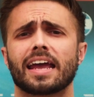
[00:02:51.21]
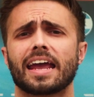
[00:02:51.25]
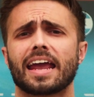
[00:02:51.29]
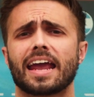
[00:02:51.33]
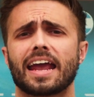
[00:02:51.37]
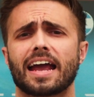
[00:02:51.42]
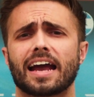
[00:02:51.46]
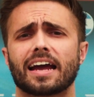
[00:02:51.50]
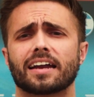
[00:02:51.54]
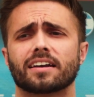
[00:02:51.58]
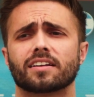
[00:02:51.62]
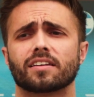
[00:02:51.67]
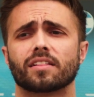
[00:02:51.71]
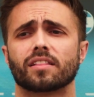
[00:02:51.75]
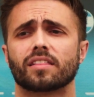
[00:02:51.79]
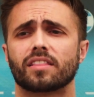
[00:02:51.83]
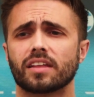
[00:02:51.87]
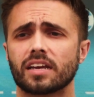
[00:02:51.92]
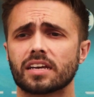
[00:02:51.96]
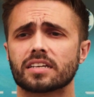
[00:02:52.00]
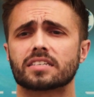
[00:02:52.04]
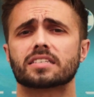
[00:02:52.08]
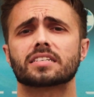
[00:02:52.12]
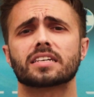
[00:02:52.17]
And
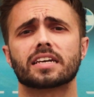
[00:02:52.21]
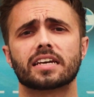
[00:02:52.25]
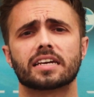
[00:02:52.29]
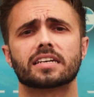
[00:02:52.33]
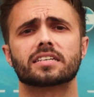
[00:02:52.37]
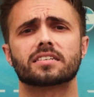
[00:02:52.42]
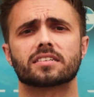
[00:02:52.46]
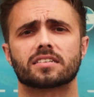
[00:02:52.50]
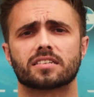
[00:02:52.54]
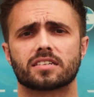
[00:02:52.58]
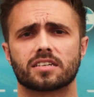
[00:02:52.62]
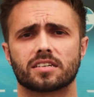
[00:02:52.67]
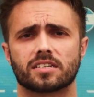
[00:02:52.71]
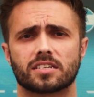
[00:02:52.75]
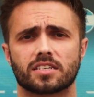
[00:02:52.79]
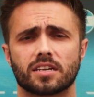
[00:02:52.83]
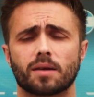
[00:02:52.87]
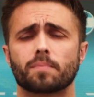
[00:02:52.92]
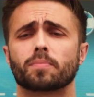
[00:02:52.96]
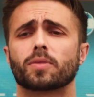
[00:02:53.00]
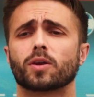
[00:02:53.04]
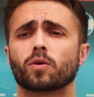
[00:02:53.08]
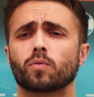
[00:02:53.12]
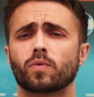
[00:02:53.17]
this is
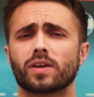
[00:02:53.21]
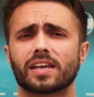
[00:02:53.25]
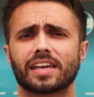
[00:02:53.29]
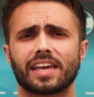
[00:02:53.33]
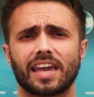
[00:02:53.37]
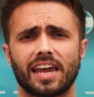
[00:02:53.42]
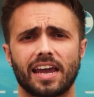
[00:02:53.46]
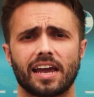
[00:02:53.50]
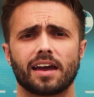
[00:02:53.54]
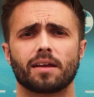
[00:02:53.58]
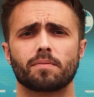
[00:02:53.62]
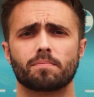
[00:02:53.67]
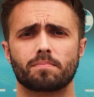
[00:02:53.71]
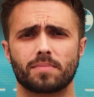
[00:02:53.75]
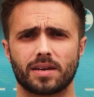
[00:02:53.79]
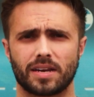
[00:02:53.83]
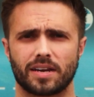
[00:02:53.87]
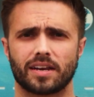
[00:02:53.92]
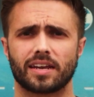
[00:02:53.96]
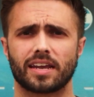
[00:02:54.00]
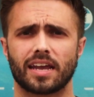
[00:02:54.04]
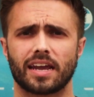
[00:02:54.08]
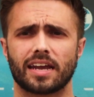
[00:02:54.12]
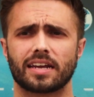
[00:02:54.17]
something we can
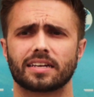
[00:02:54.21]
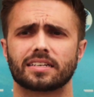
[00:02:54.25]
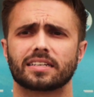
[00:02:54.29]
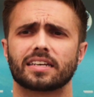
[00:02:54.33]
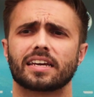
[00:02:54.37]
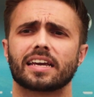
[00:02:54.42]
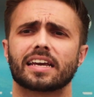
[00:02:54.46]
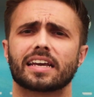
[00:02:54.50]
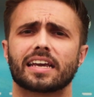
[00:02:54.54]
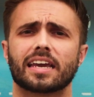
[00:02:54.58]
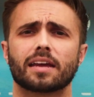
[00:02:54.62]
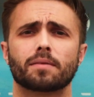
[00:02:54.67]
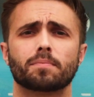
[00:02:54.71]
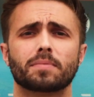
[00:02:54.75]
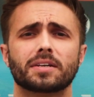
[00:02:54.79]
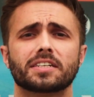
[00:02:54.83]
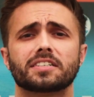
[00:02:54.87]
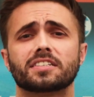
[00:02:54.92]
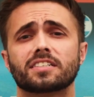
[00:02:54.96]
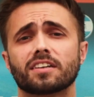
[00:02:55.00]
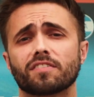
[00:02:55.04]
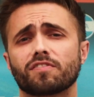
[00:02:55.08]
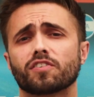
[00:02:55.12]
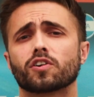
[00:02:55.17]
mitigate. It can be
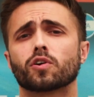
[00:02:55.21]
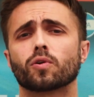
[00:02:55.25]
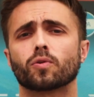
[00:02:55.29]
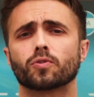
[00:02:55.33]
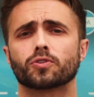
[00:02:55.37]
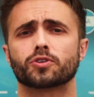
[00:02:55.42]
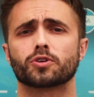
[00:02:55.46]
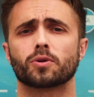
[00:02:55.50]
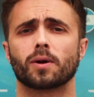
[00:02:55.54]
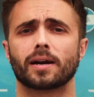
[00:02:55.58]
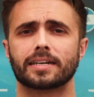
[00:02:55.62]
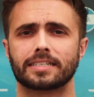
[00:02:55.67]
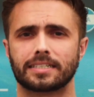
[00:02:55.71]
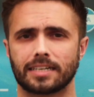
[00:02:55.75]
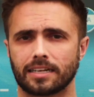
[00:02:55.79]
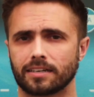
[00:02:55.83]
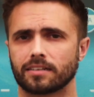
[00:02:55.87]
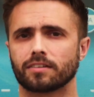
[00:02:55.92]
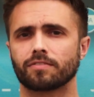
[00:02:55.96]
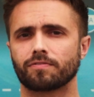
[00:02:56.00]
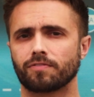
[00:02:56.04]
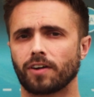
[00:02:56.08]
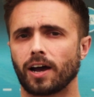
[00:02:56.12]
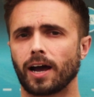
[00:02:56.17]
difficult to
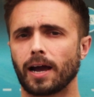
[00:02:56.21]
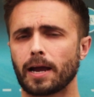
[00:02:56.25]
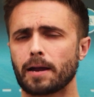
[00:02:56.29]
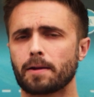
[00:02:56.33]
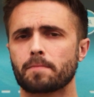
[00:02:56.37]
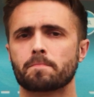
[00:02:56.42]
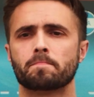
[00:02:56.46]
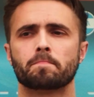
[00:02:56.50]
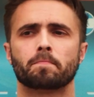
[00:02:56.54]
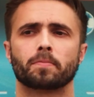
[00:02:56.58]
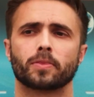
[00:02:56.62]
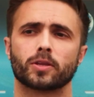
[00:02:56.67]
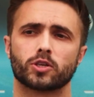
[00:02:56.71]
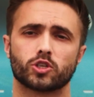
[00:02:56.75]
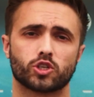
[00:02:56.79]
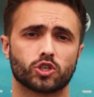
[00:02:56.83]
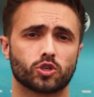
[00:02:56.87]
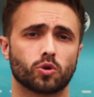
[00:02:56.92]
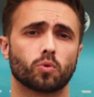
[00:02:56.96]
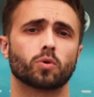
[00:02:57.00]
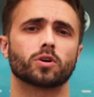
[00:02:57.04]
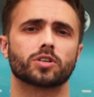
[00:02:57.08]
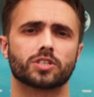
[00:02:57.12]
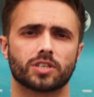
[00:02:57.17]
identify the
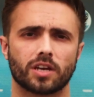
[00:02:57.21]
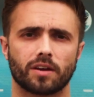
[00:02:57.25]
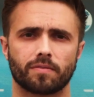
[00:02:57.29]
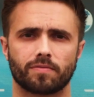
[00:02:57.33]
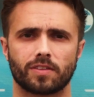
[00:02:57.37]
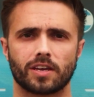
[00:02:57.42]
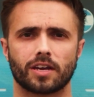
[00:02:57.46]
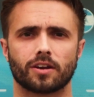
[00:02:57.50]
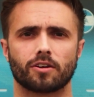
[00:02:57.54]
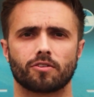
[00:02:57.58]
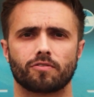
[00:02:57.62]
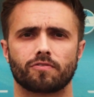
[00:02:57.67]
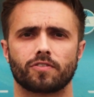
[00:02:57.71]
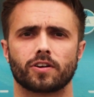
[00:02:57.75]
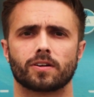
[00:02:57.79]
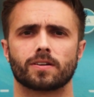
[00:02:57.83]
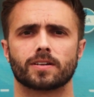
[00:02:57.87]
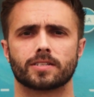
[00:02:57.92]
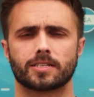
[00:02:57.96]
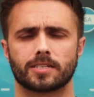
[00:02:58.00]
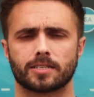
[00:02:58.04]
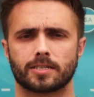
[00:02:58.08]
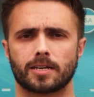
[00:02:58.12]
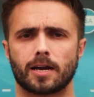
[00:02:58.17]
source of the
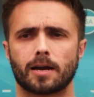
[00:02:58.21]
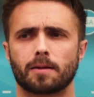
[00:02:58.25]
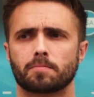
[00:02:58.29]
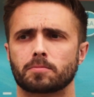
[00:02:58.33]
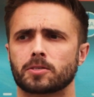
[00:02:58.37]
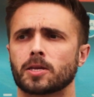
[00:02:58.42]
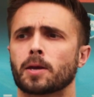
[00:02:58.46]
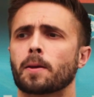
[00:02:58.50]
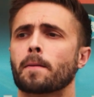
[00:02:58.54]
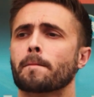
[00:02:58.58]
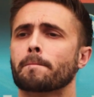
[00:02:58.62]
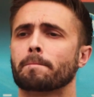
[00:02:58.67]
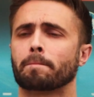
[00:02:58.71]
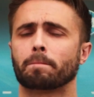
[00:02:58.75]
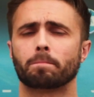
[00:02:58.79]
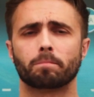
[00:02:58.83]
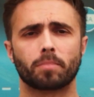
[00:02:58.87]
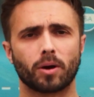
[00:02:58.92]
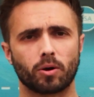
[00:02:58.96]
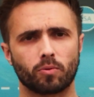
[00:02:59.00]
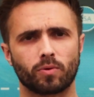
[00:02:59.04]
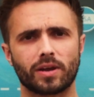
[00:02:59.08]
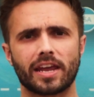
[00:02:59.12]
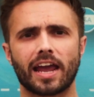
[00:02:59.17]
interference at times,
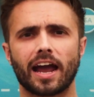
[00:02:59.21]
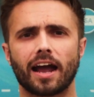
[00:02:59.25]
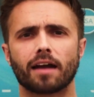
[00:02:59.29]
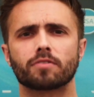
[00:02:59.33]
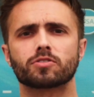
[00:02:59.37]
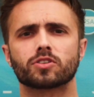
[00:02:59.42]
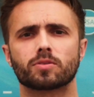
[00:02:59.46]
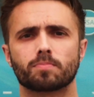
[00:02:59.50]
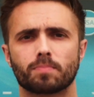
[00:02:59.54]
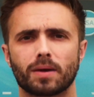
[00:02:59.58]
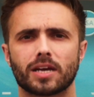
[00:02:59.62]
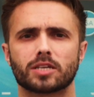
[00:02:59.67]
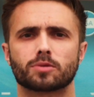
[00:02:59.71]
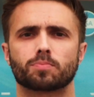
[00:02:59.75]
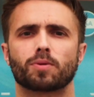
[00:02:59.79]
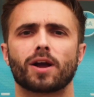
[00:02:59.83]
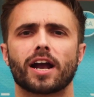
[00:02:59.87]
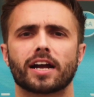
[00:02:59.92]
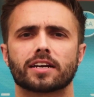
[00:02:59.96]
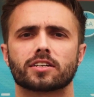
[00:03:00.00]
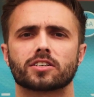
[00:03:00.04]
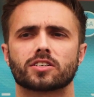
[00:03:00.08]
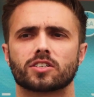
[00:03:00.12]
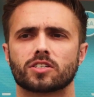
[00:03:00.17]
but we have some best
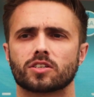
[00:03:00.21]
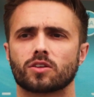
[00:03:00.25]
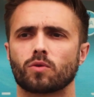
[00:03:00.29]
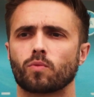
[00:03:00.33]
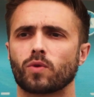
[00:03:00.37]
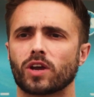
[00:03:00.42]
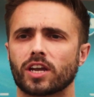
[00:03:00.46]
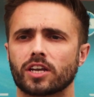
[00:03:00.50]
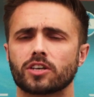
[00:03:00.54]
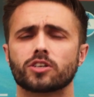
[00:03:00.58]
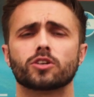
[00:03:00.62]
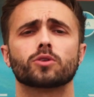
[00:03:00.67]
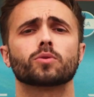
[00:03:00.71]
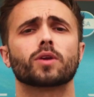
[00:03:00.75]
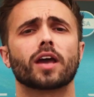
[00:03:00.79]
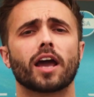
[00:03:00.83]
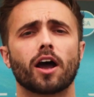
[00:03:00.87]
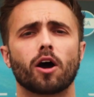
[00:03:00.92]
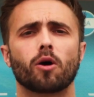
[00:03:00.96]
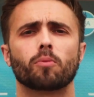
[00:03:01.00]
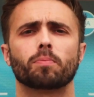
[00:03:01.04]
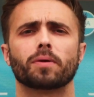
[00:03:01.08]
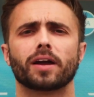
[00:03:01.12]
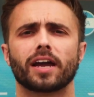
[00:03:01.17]
practices that we can do to
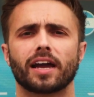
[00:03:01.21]
help